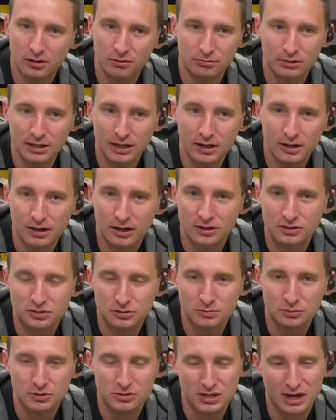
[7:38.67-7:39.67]
We get
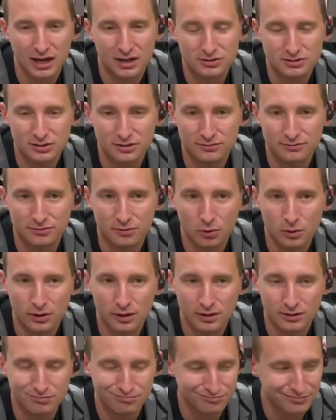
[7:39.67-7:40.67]
customers asking for
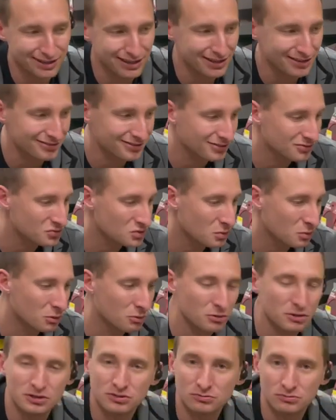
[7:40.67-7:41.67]
it, and if
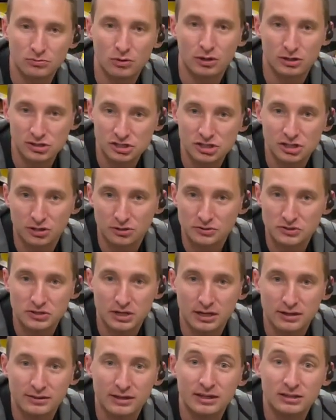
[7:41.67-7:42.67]
someone wants gel
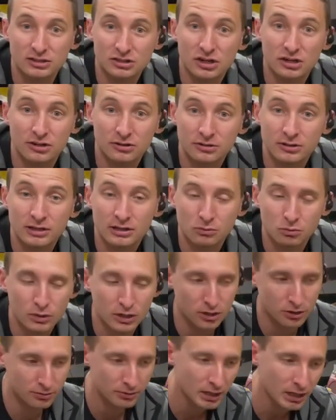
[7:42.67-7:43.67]
stain, they generally
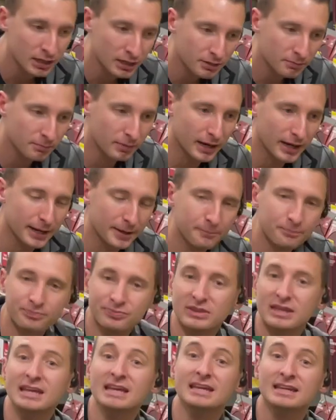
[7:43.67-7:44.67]
will, but
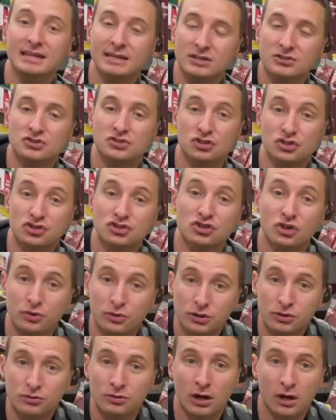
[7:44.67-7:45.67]
it is, just so
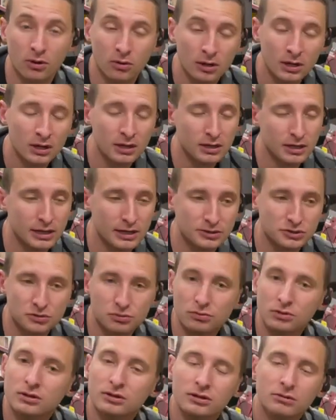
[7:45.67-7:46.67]
you know, it's
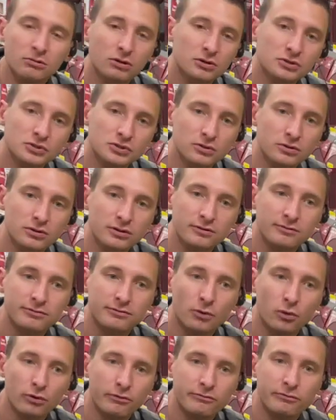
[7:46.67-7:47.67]
really well suited
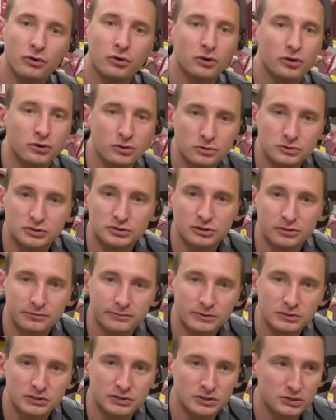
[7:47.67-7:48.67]
for vertical
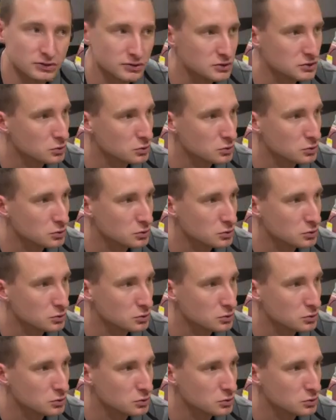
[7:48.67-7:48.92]
surfaces